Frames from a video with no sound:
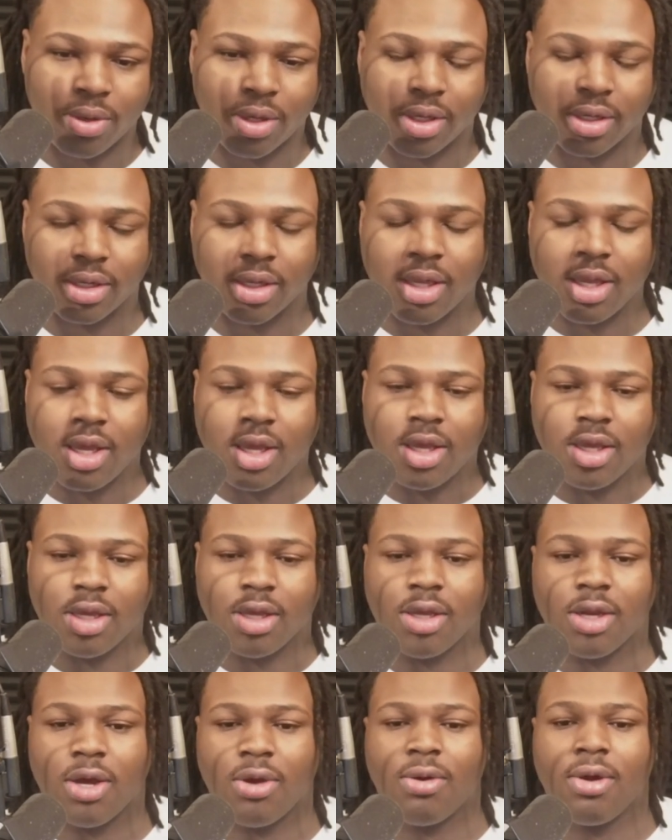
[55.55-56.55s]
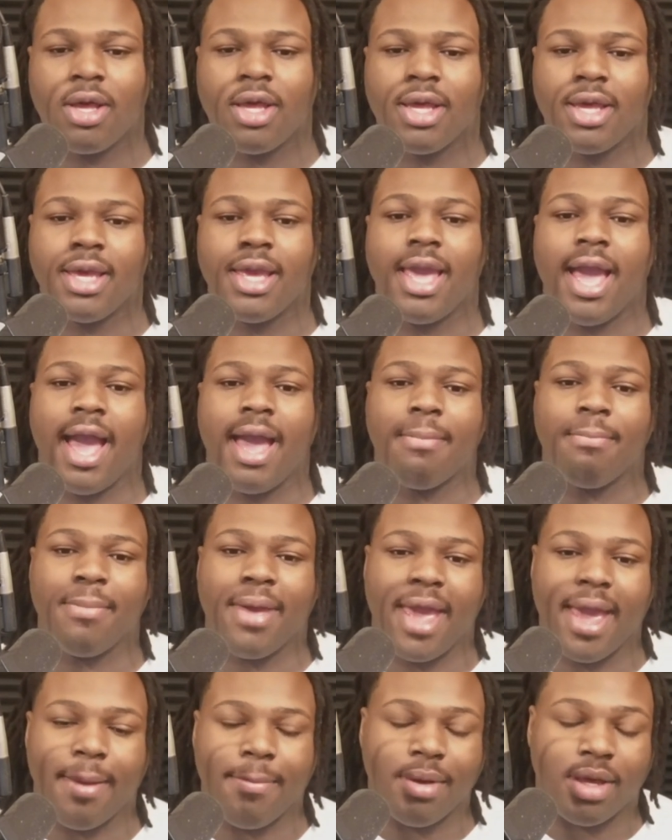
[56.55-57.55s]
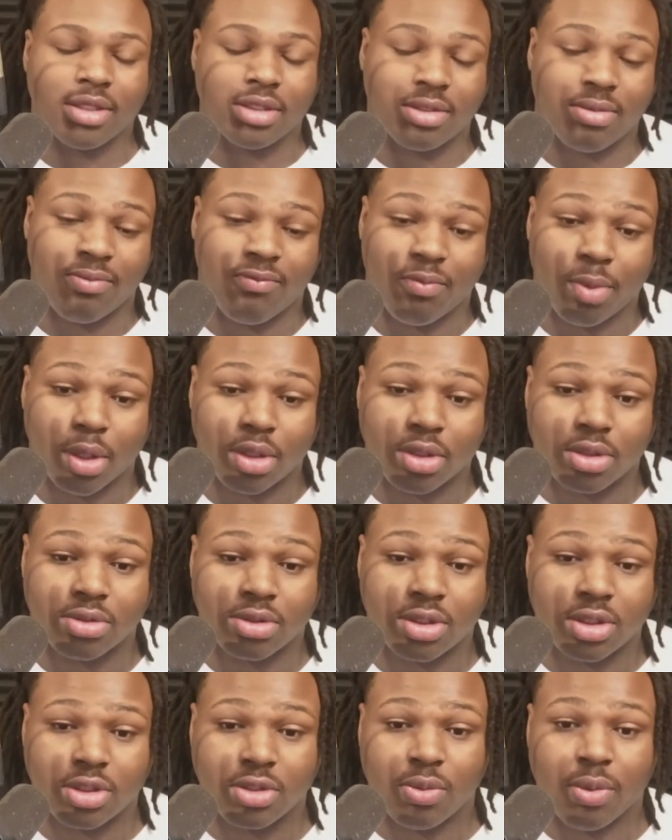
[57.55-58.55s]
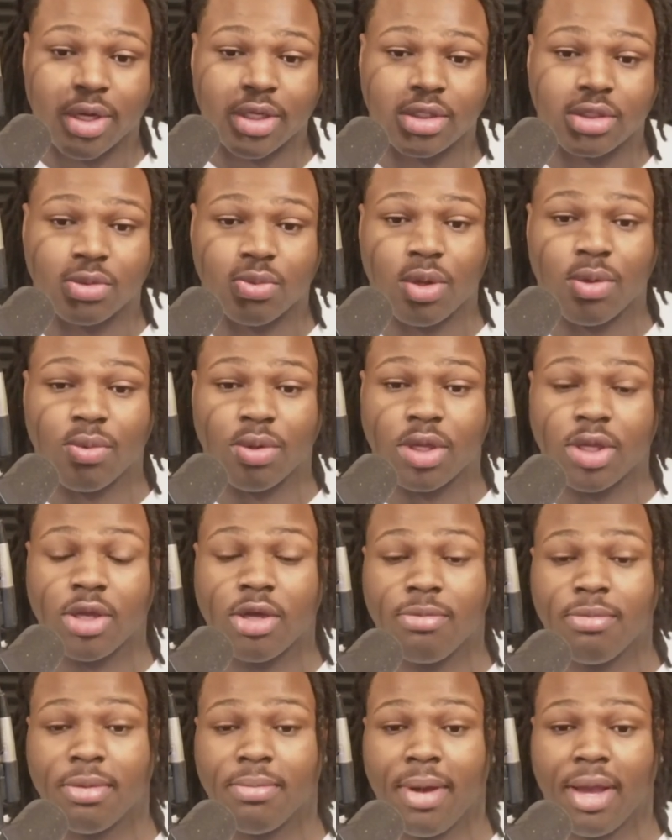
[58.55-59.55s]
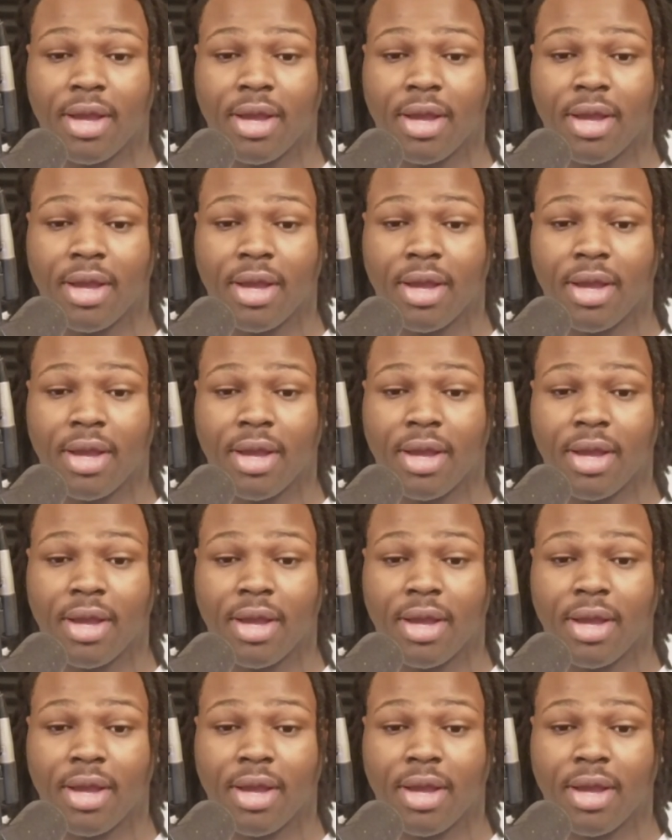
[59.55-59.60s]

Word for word: and you know, he got mad because of personal situations went with him and Michael